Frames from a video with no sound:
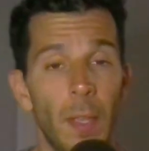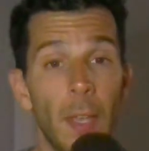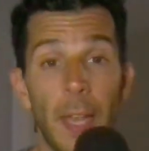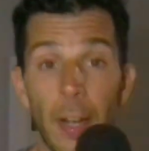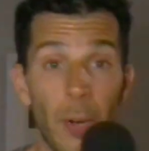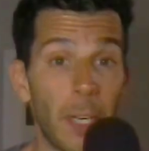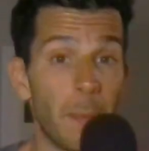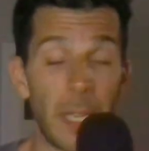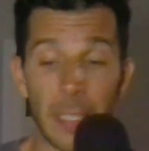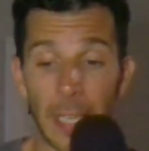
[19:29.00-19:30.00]
And I
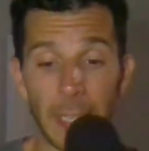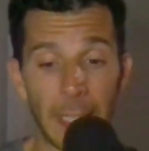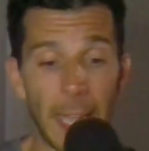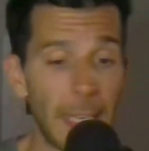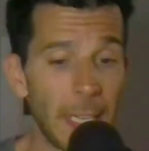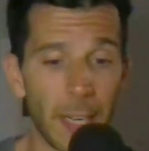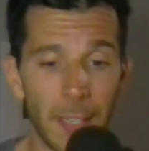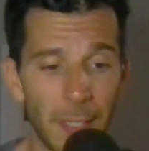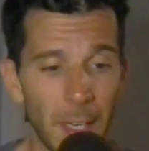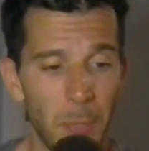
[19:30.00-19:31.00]
recommend getting any kind
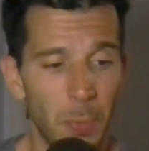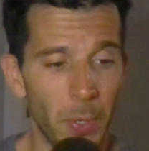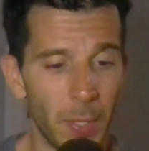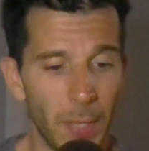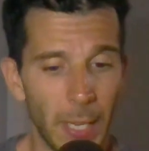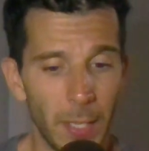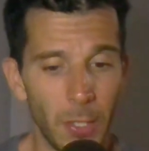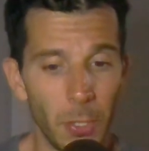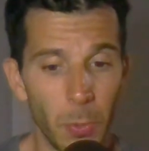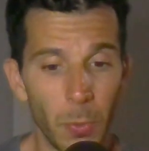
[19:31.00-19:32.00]
of sketchbook that
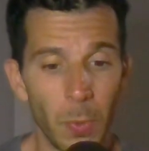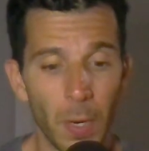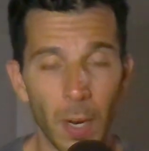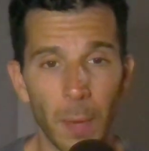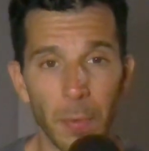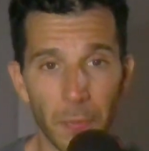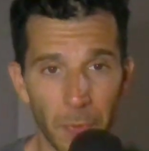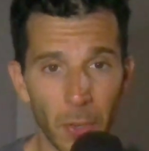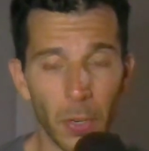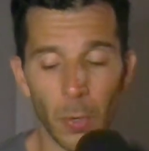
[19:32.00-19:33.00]
you
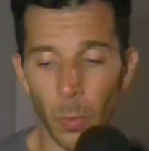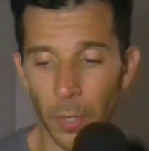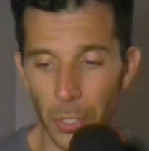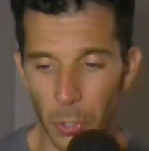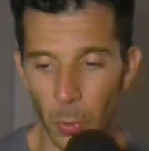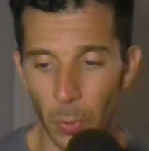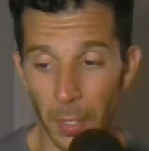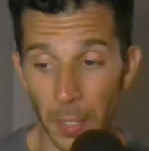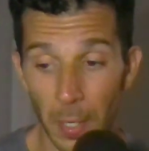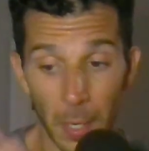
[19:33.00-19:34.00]
prefer or
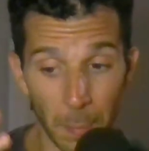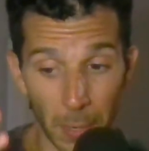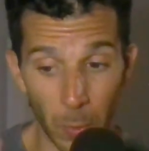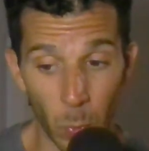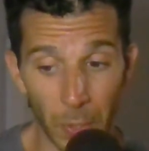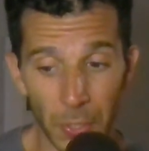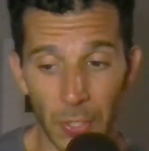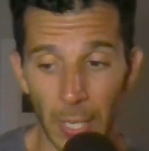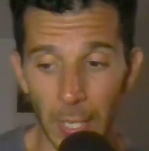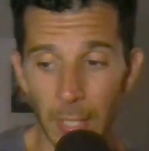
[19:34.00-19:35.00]
enjoy, but I will
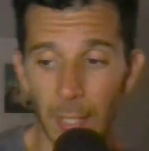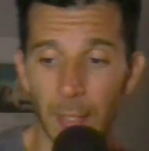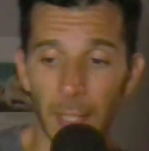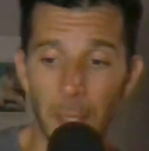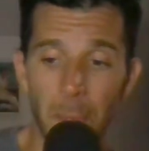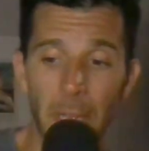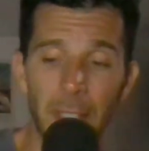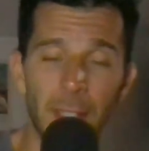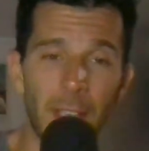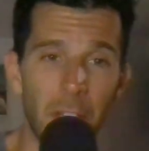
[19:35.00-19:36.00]
say that the
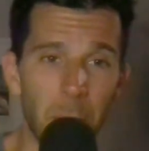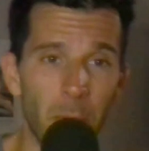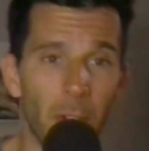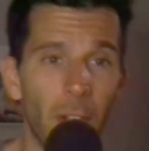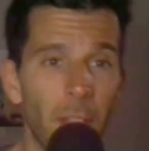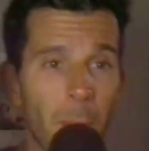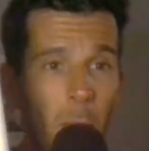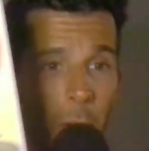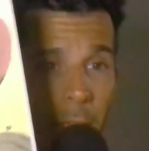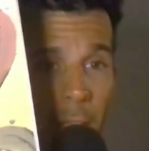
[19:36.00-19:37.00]
best sketchbook on the
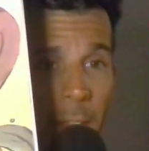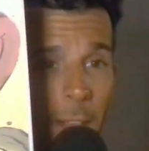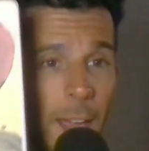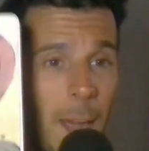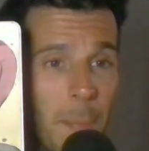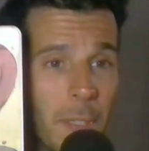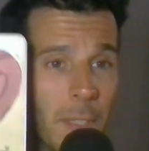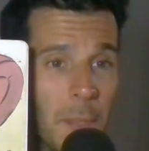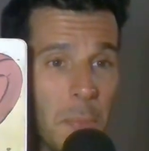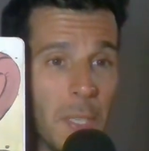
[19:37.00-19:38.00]
market happens
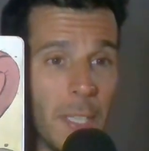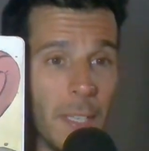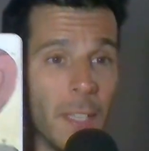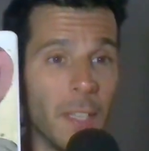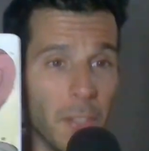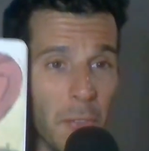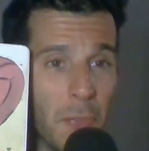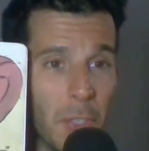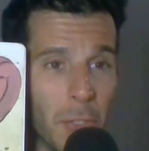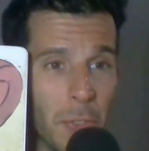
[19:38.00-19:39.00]
to be the
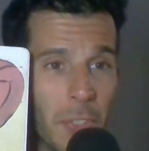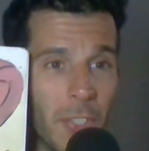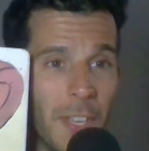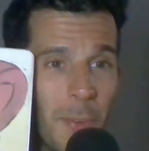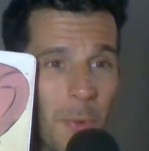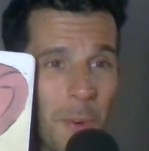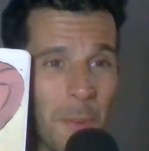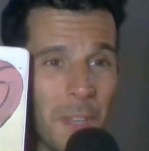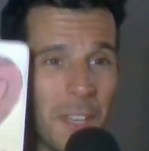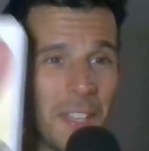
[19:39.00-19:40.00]
official Stay
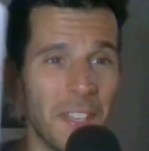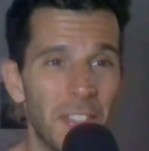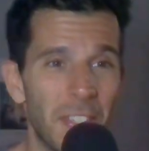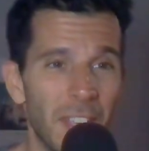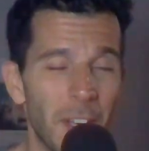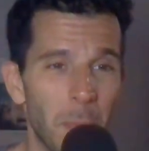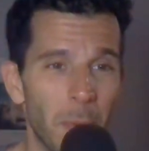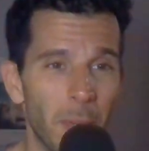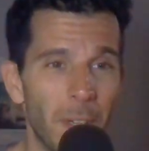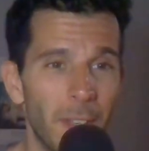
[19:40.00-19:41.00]
Warm
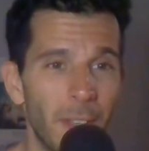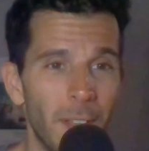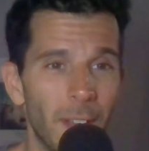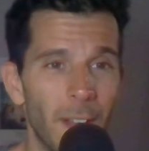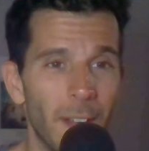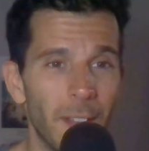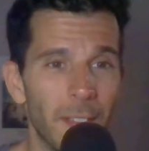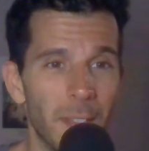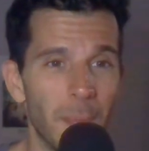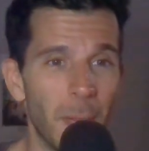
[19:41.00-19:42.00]
sketchbook.
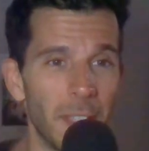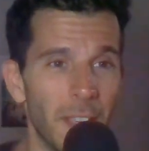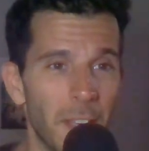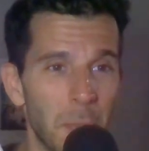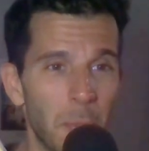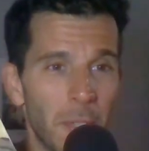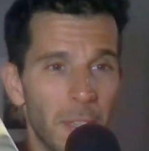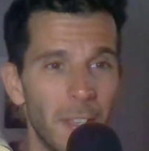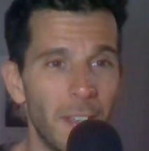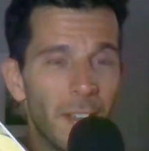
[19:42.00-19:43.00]
This is my
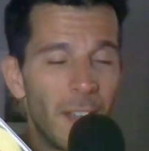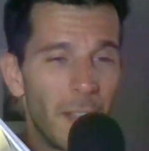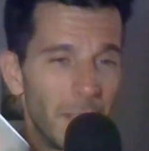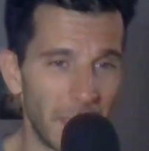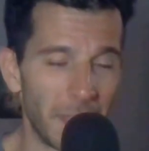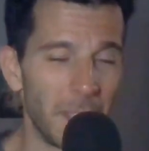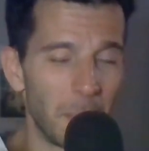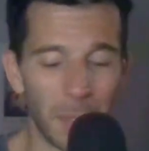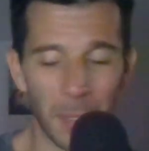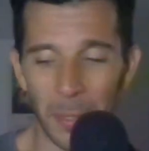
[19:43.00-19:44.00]
sketchbook. I'll link these
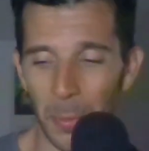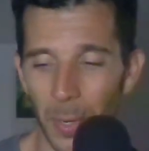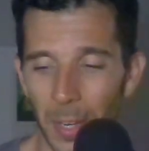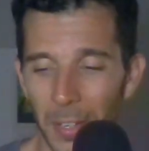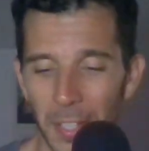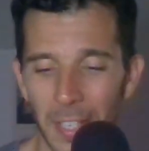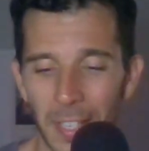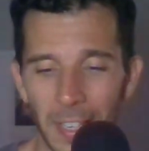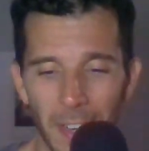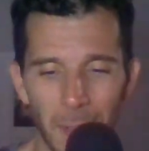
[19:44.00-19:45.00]
below as well.
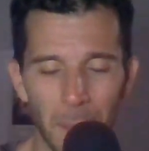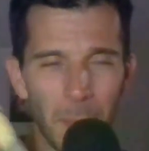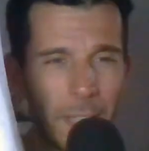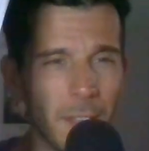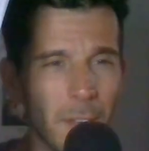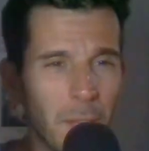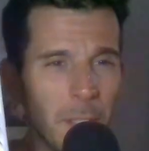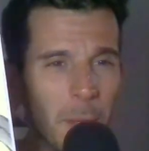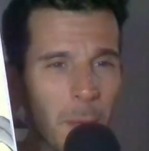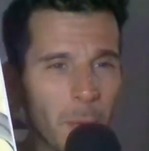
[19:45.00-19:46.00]
I did a
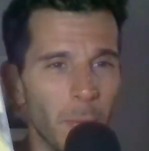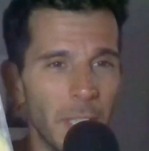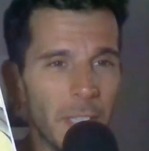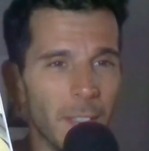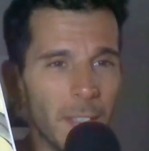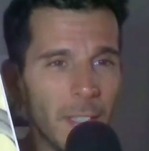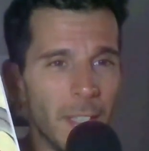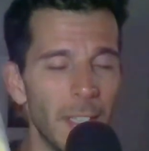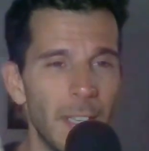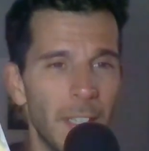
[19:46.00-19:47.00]
video recently
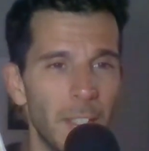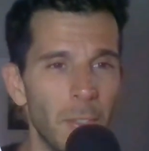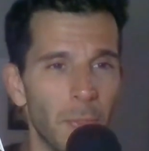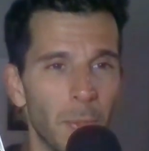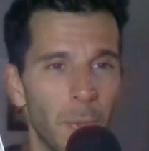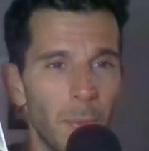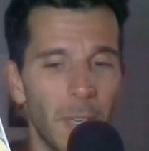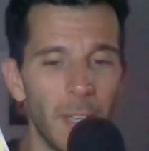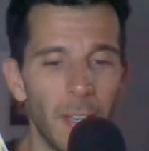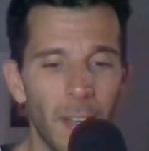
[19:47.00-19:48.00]
taking you through
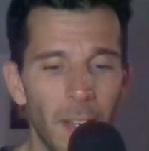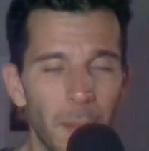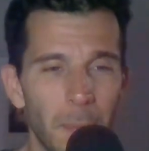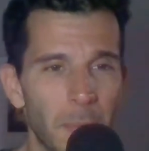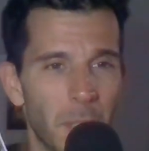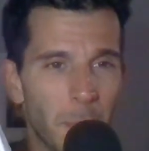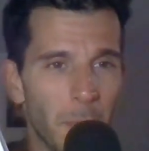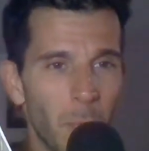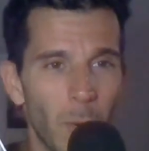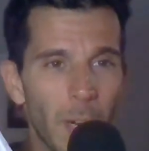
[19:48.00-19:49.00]
some
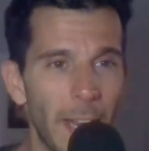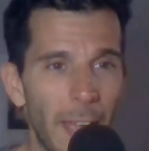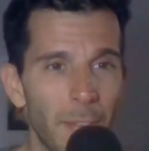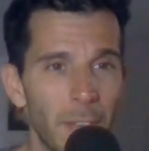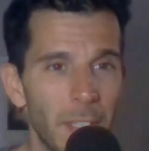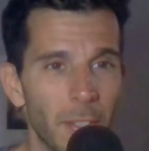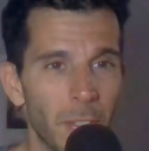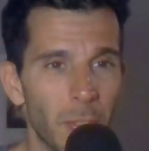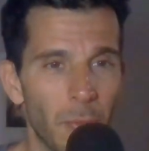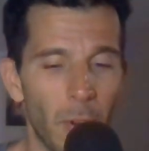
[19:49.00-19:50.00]
of what I have in here
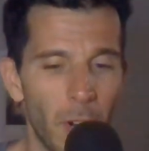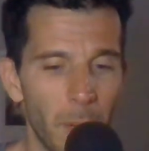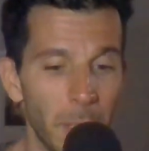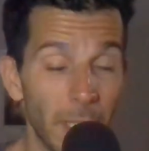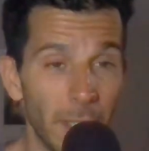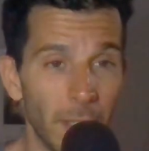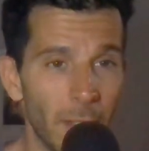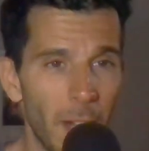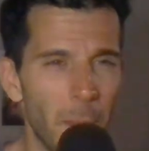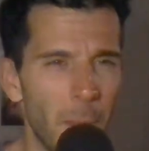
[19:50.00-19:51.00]
so far. I've been getting a
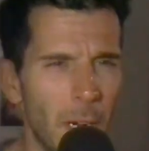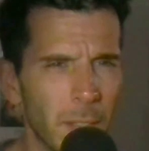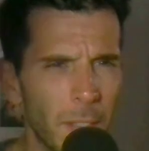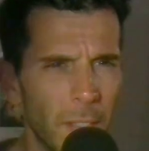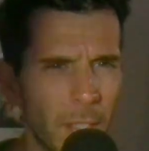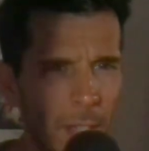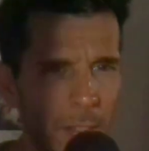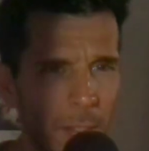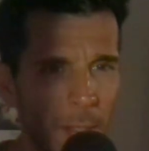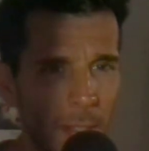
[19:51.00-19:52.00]
lot of mileage,
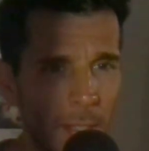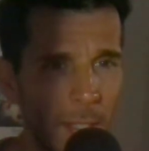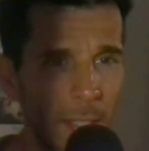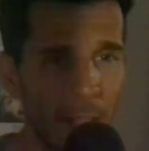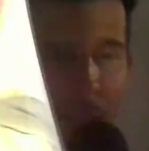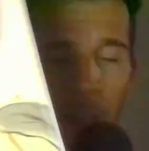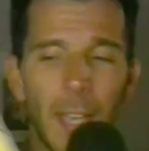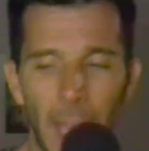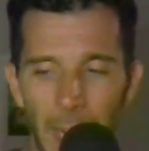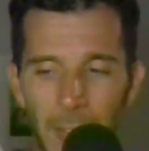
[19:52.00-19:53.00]
as you can see,
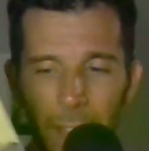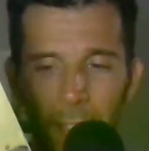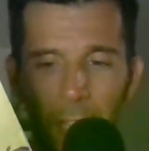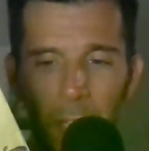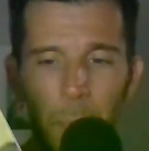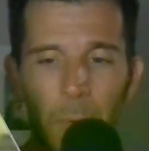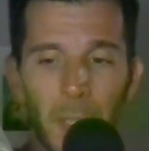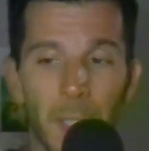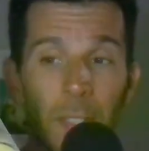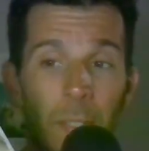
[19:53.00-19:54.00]
out of this
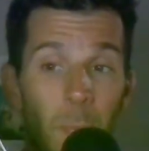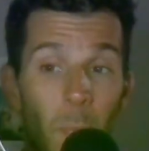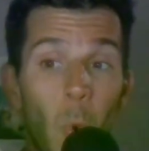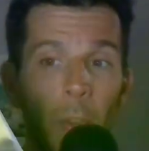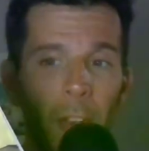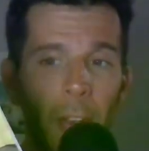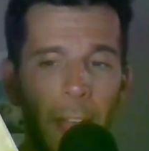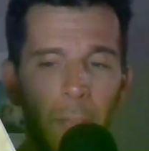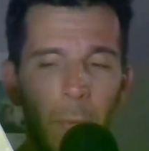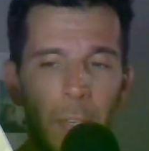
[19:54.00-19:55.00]
sketchbook. It's more than
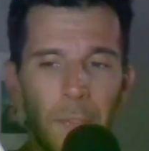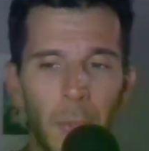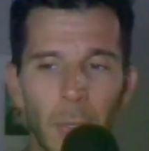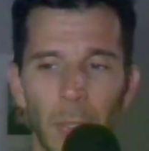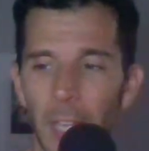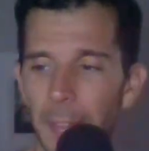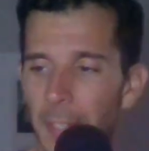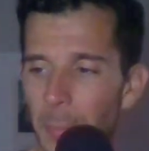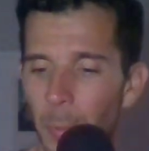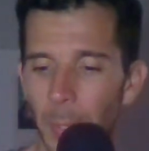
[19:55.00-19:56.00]
halfway full at
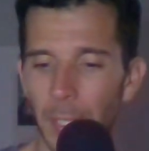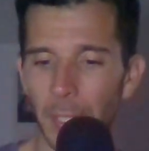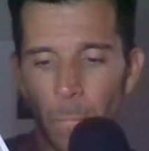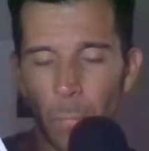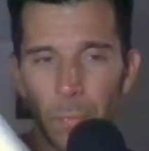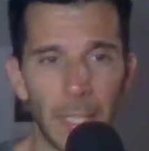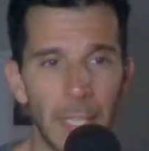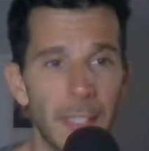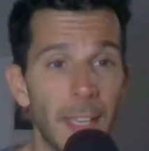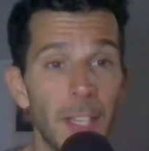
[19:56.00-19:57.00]
this point. Like
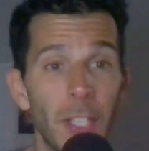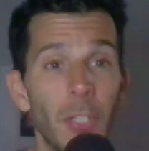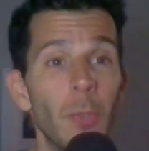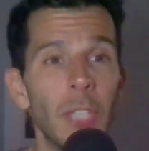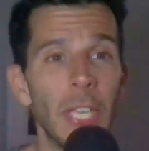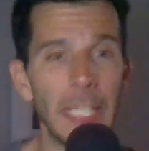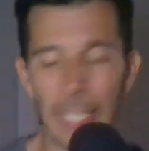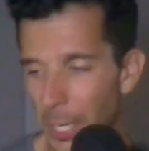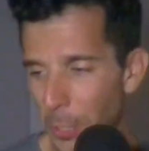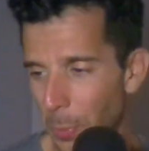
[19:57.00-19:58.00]
I said, use any
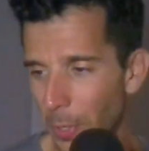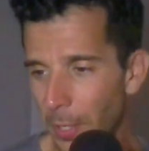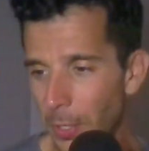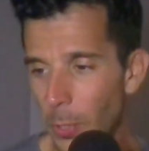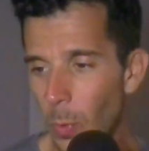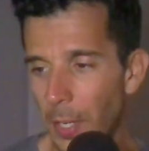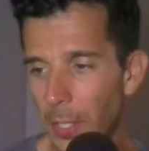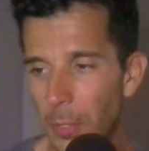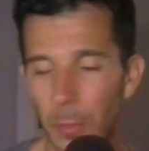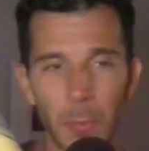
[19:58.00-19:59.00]
sketchbook you want to
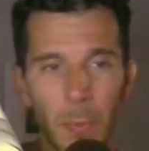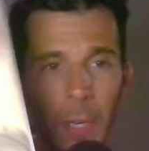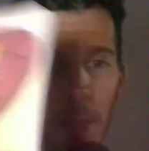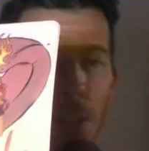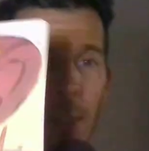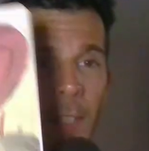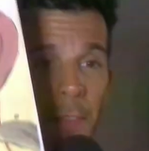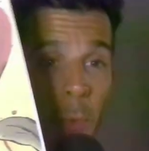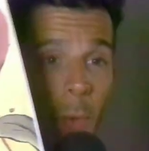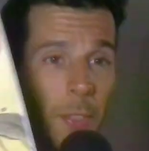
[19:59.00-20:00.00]
use, but
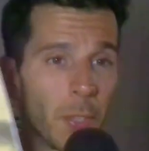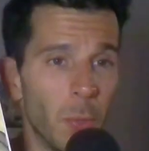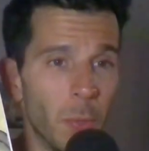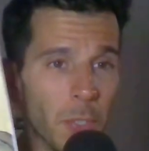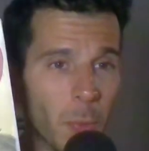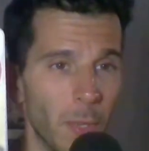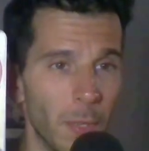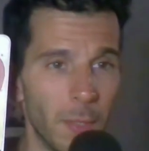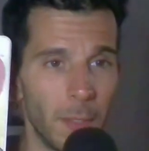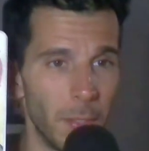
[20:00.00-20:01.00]
if you want the coolest
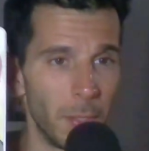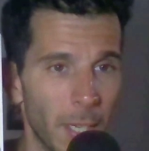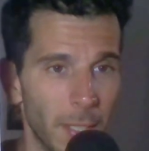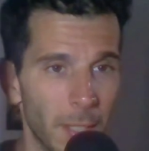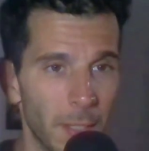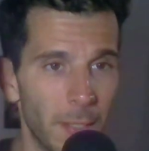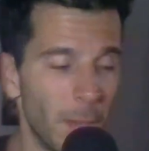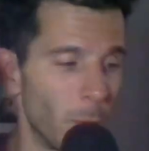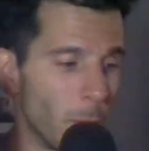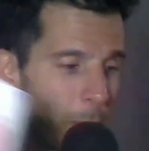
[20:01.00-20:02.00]
one, you get the
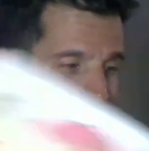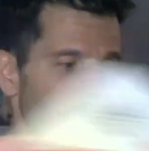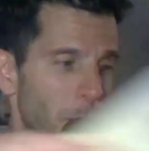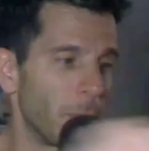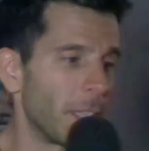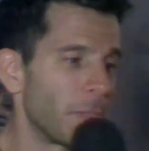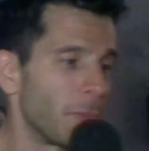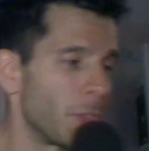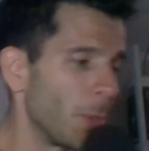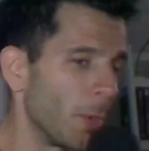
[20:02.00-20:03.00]
Stay Warm sketchbook, that's
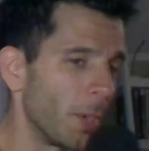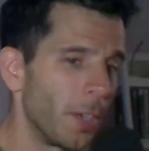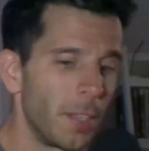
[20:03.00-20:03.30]
for sure.